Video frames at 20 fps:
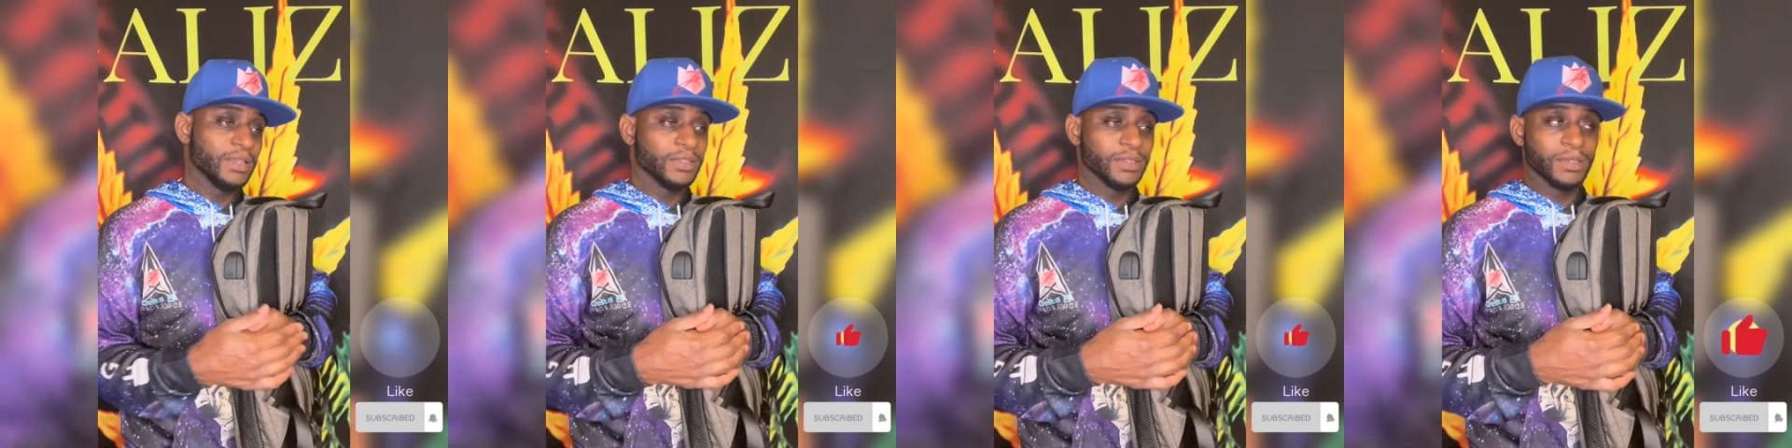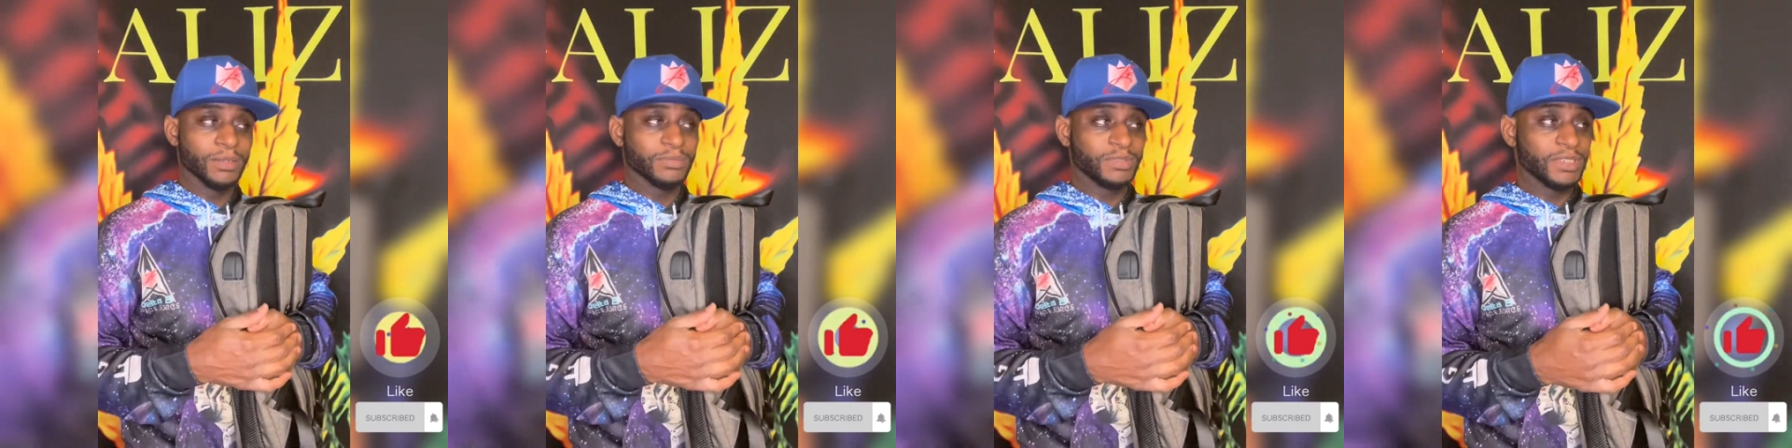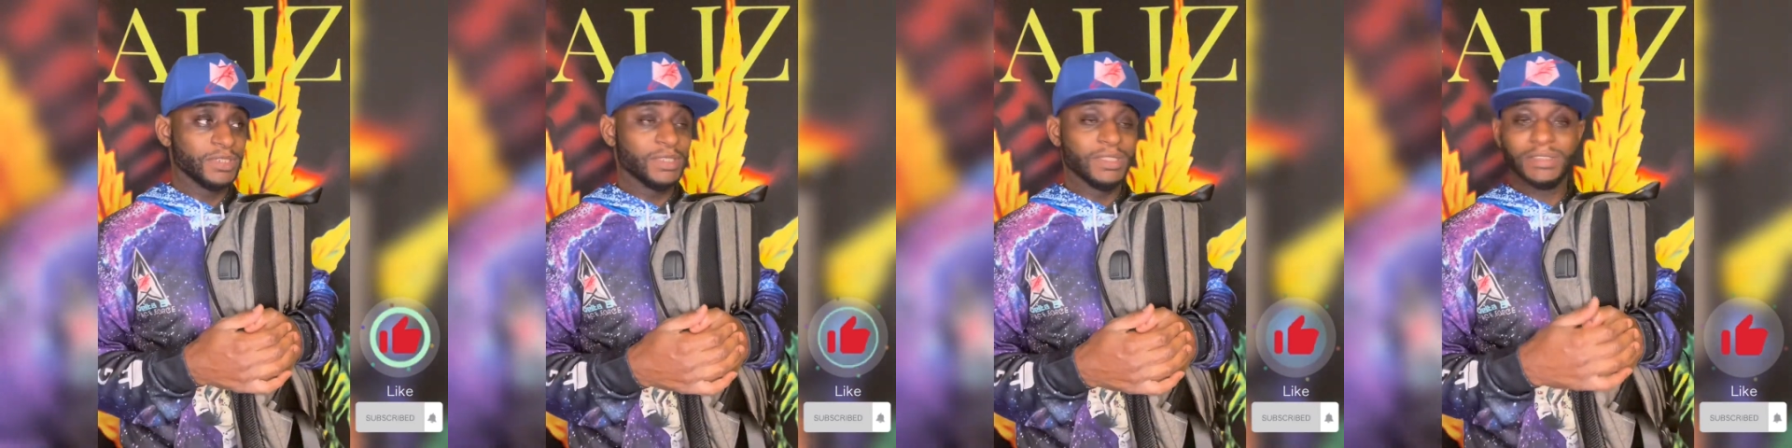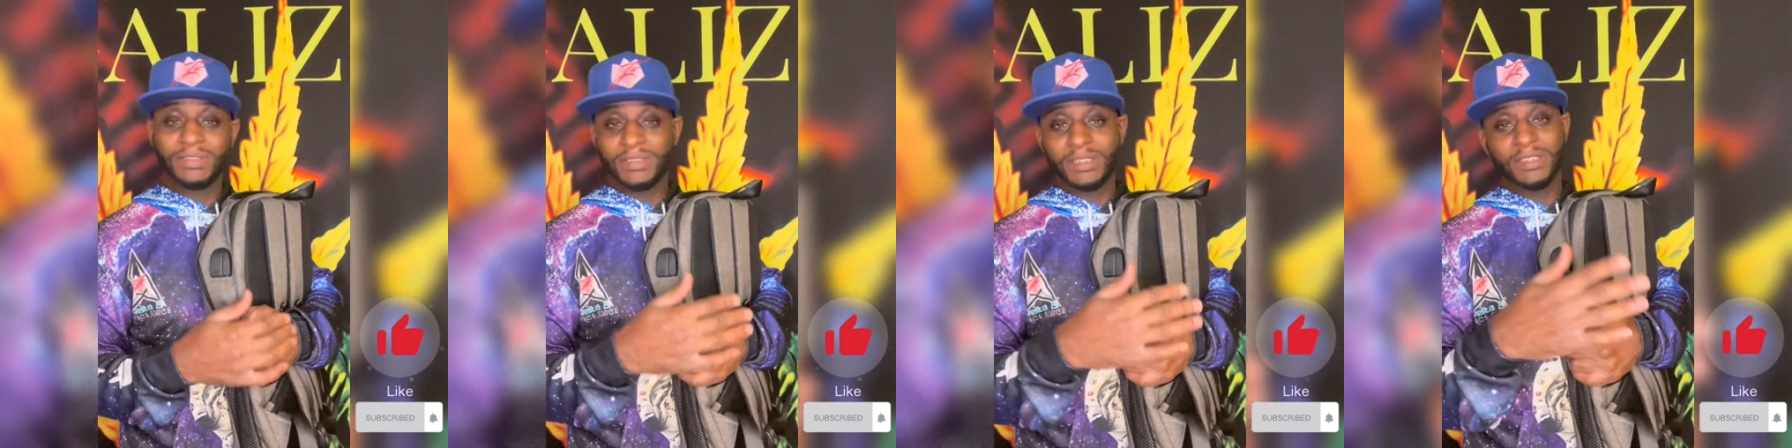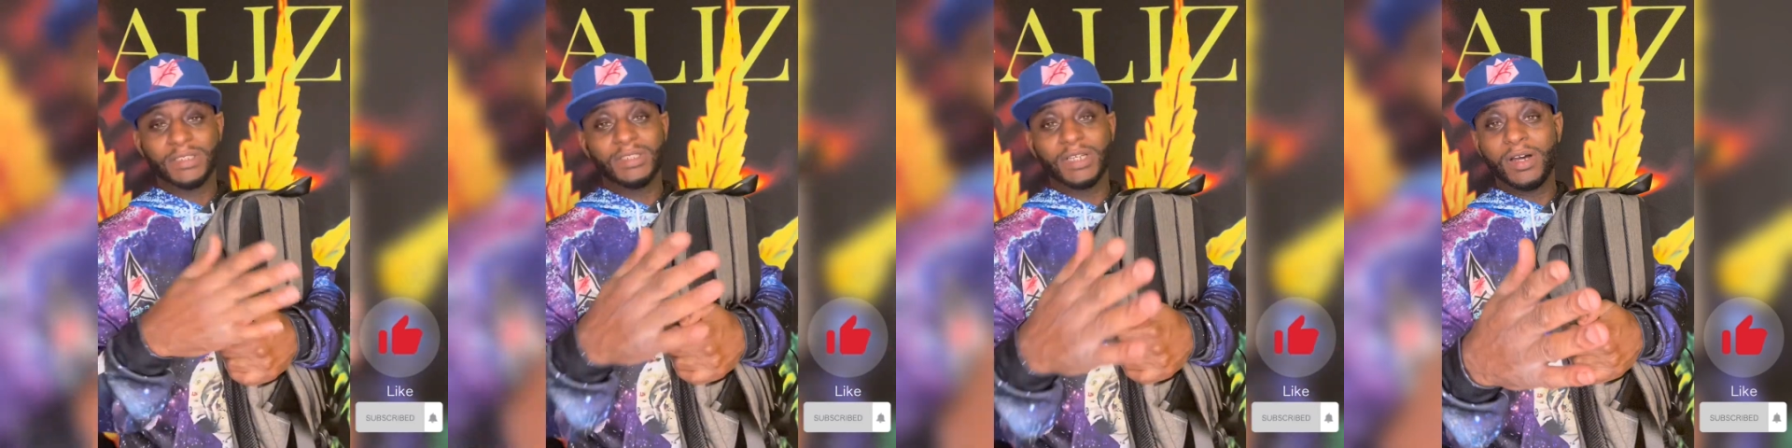You know what I'm saying?
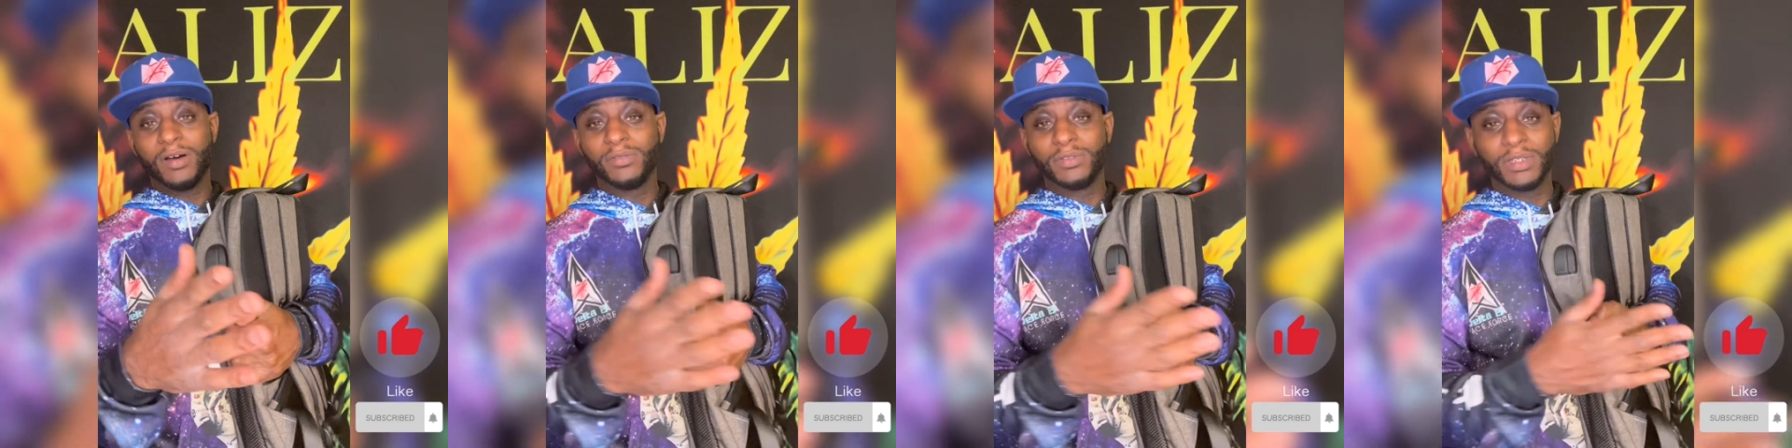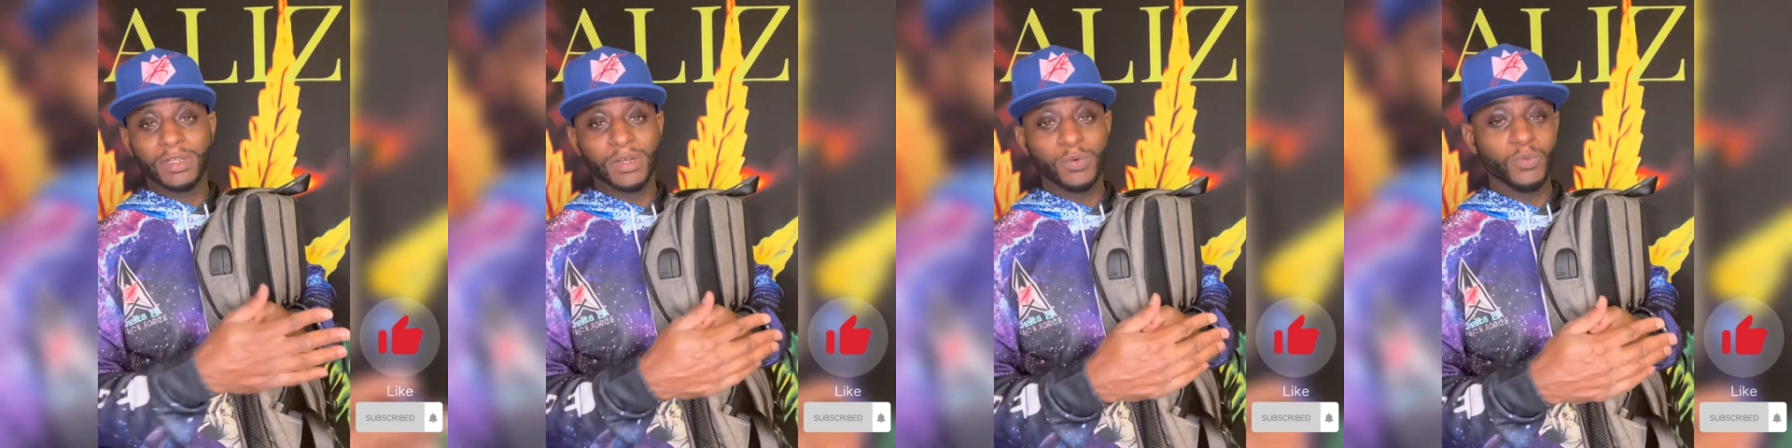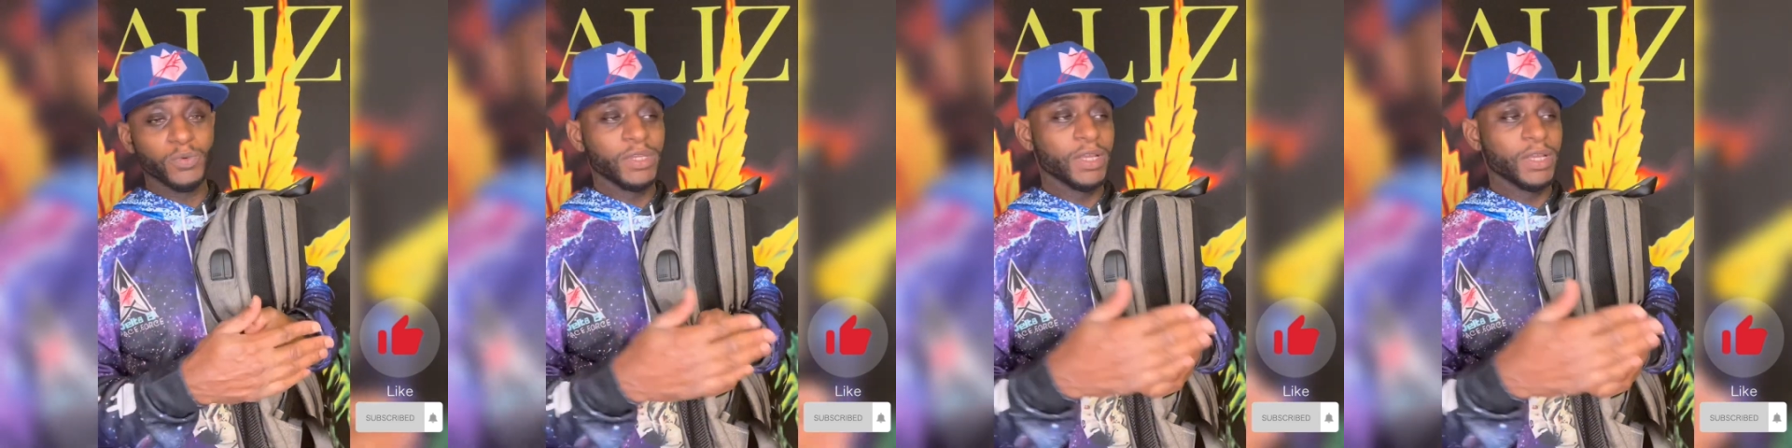It's all love.